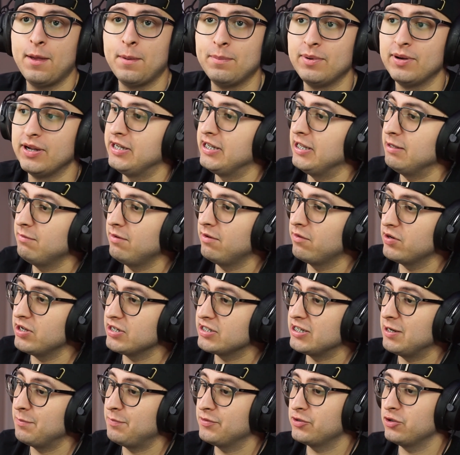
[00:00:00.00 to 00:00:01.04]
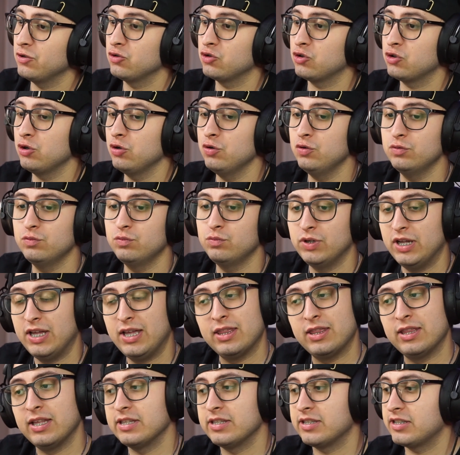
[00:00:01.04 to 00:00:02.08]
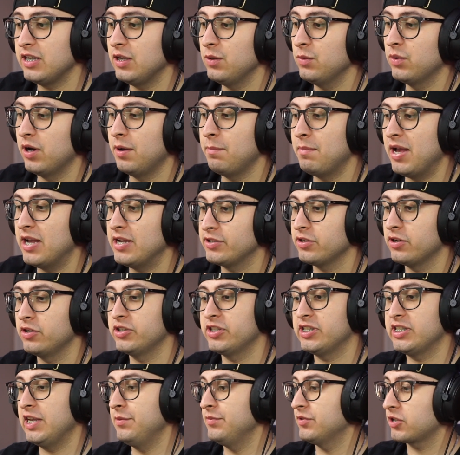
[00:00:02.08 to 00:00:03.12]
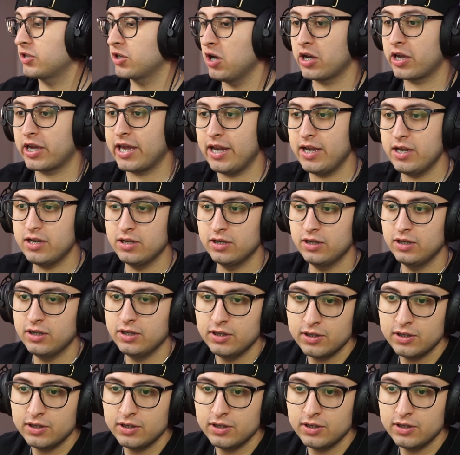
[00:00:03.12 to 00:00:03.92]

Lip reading: But Demon Rush Episode 2, let's see what Mastar's team's cooking.